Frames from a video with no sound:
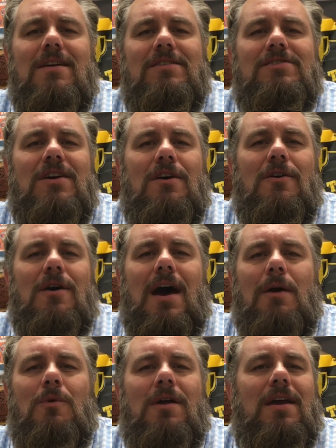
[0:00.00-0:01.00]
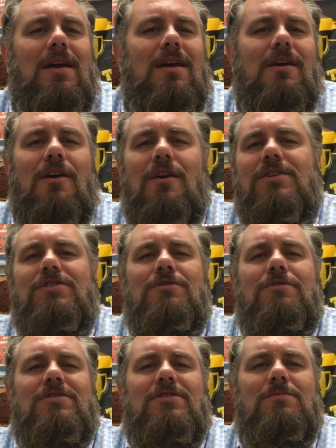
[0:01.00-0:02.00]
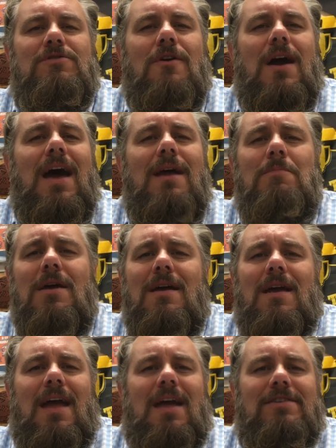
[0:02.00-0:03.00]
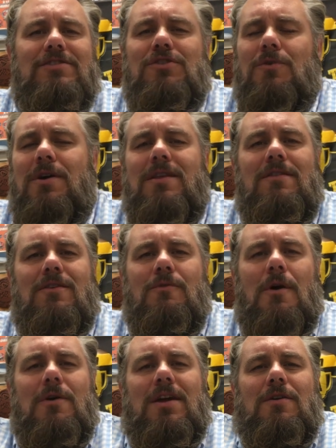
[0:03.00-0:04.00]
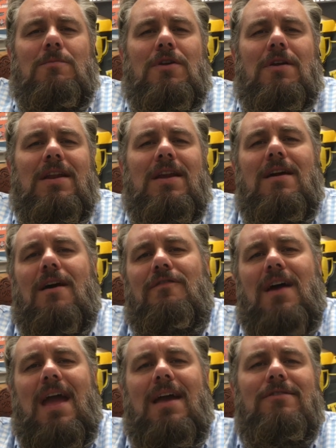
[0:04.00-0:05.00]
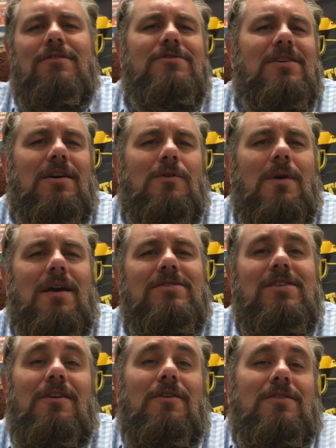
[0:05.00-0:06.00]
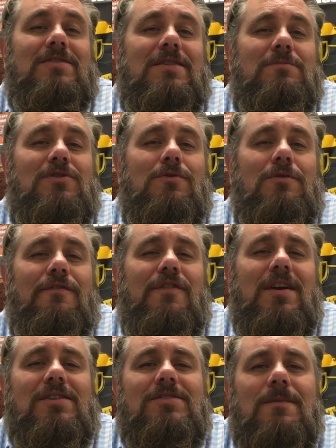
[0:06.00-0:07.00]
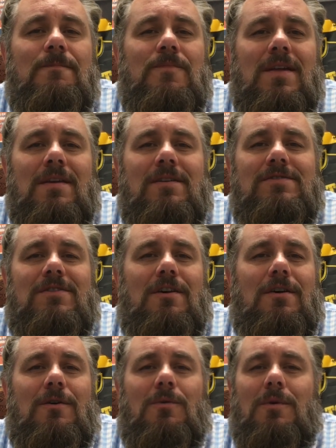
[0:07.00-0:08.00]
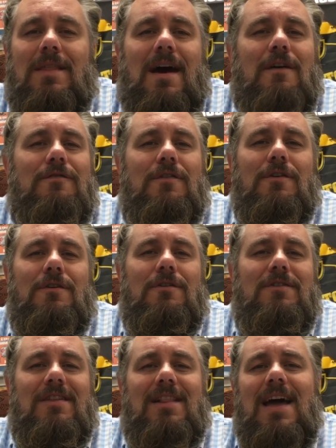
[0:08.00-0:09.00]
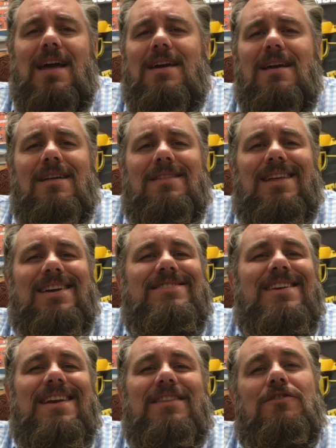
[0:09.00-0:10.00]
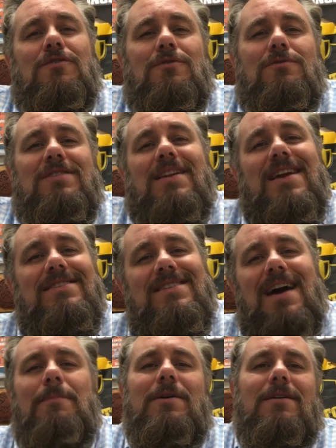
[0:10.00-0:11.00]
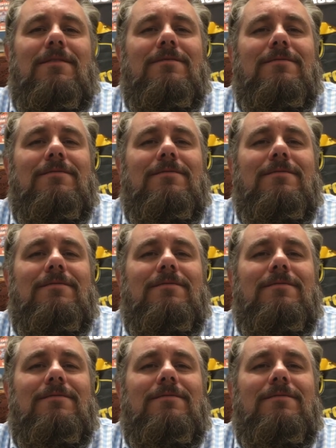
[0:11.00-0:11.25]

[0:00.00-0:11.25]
So I want to encourage you to subscribe and join the growing community of anglers and aquarists here on Tim's School of Fish. So without further delay, let's get to today's topic.